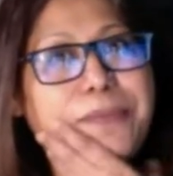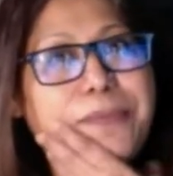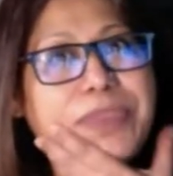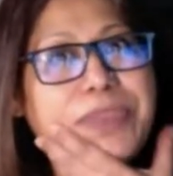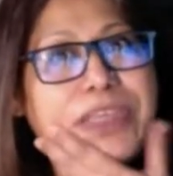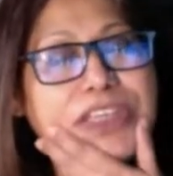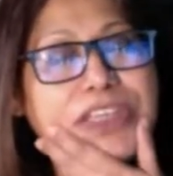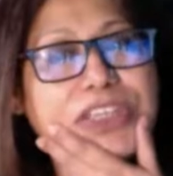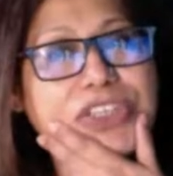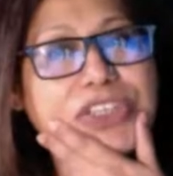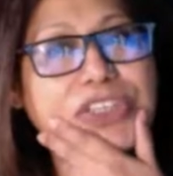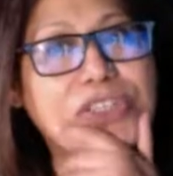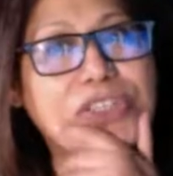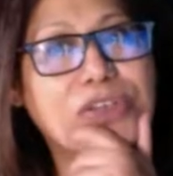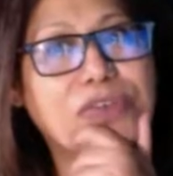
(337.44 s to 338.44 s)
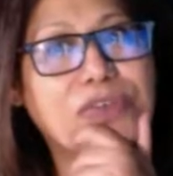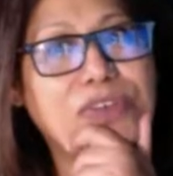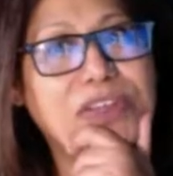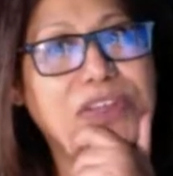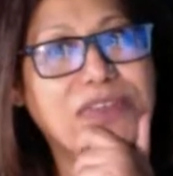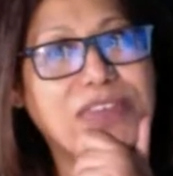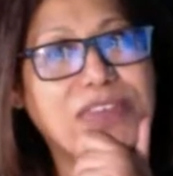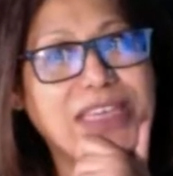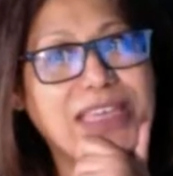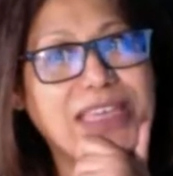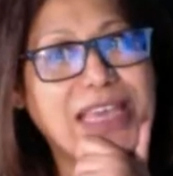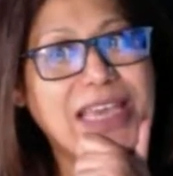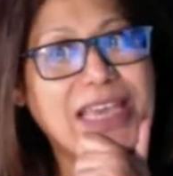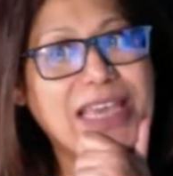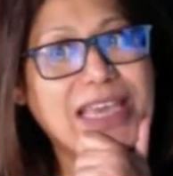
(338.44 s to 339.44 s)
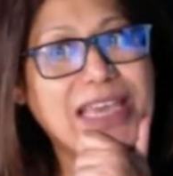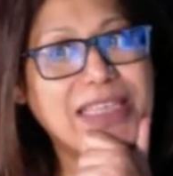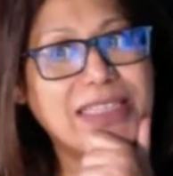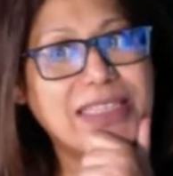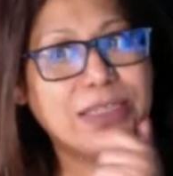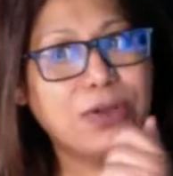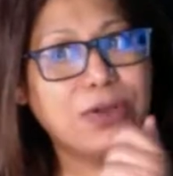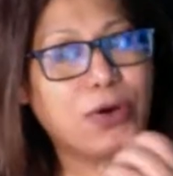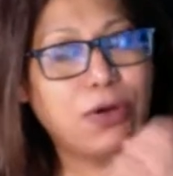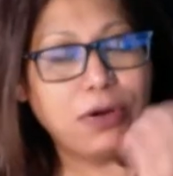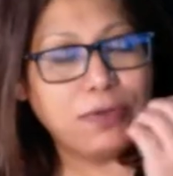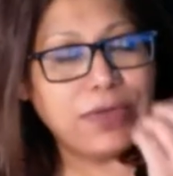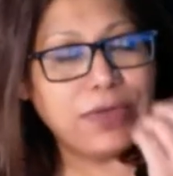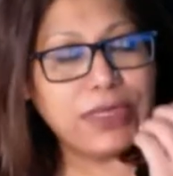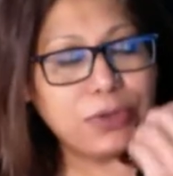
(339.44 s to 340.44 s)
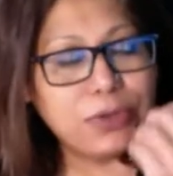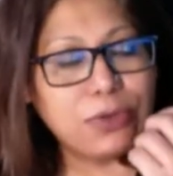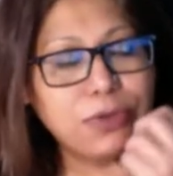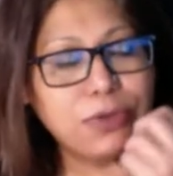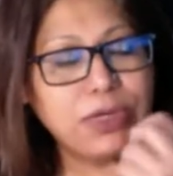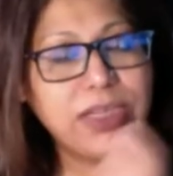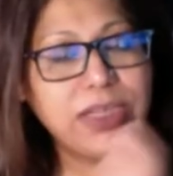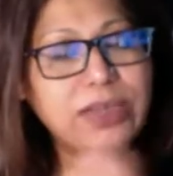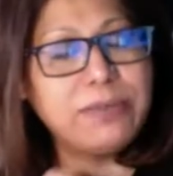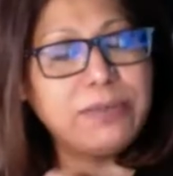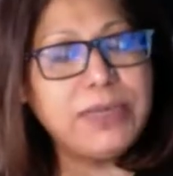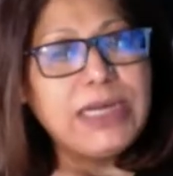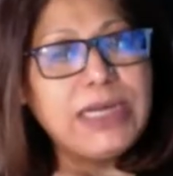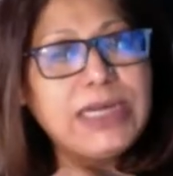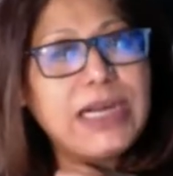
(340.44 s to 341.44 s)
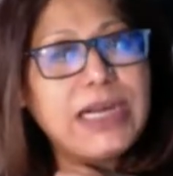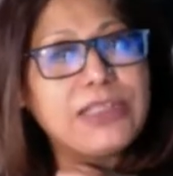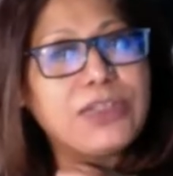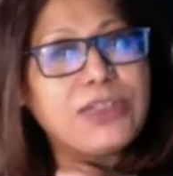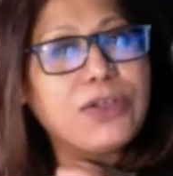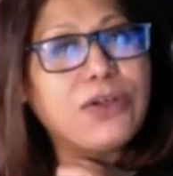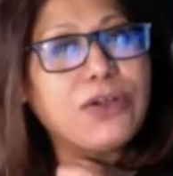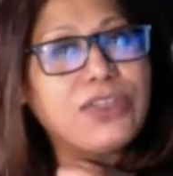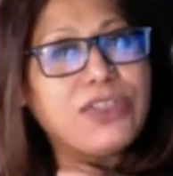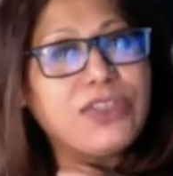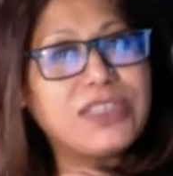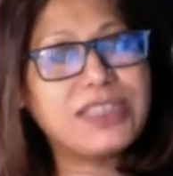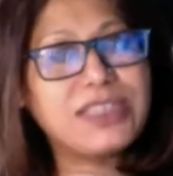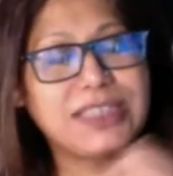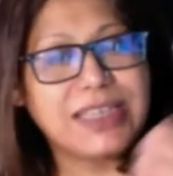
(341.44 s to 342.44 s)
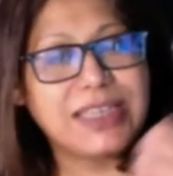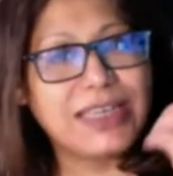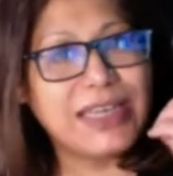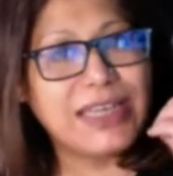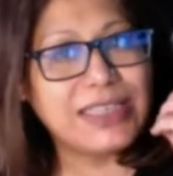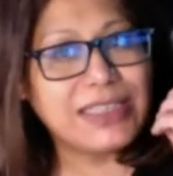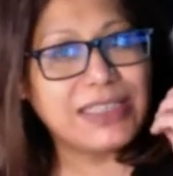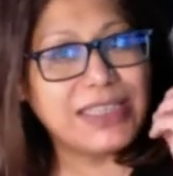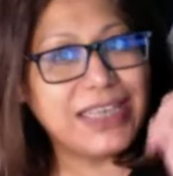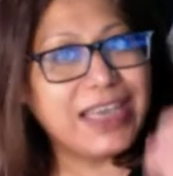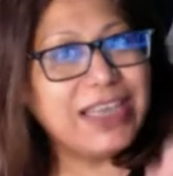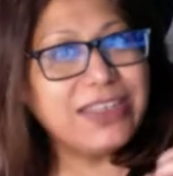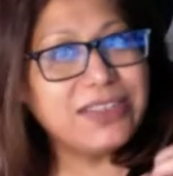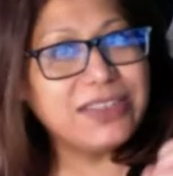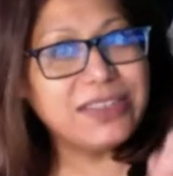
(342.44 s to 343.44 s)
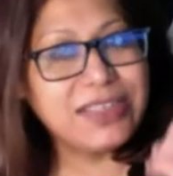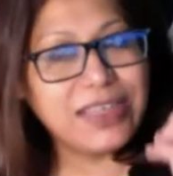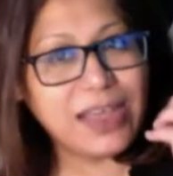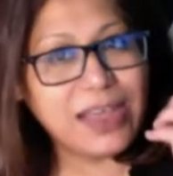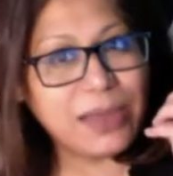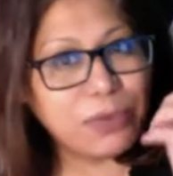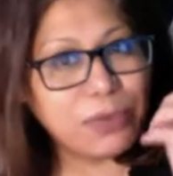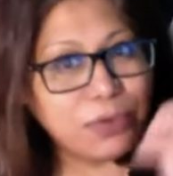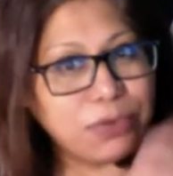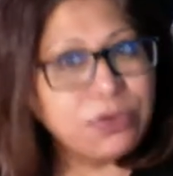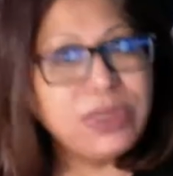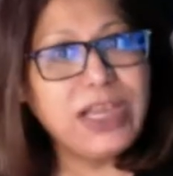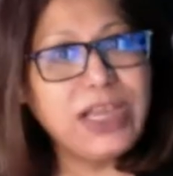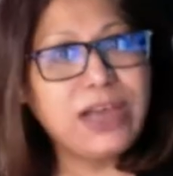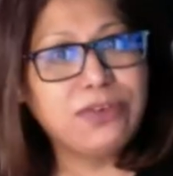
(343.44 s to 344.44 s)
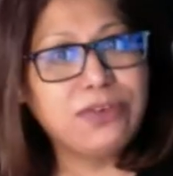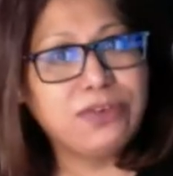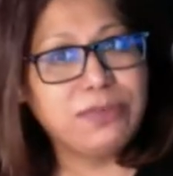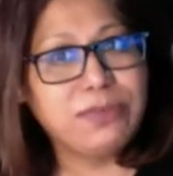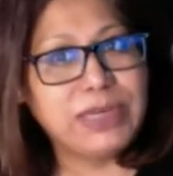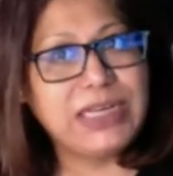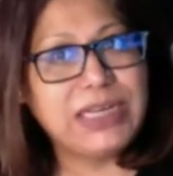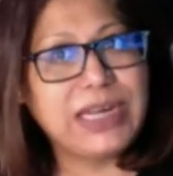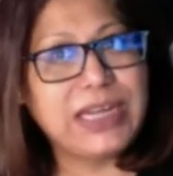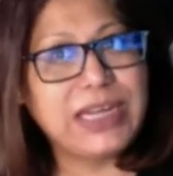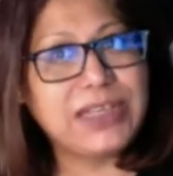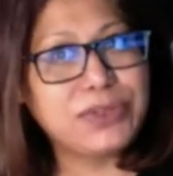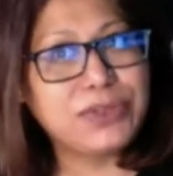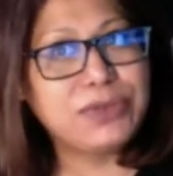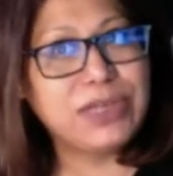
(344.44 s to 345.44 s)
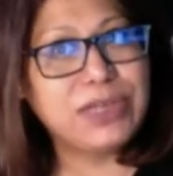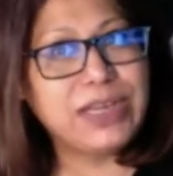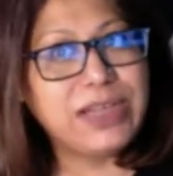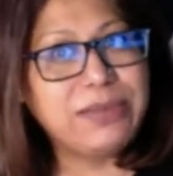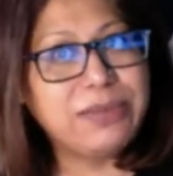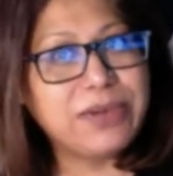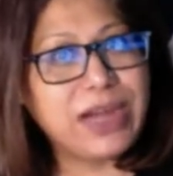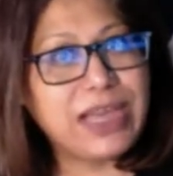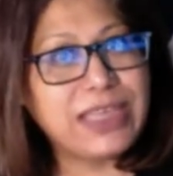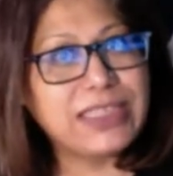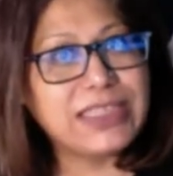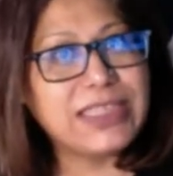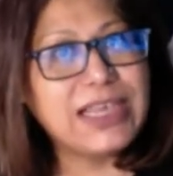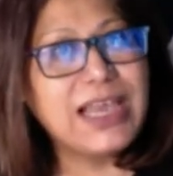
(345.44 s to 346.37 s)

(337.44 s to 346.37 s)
conditions of living, is it always only a middle class consciousness, and does the agency come only out of middle class to claim rights?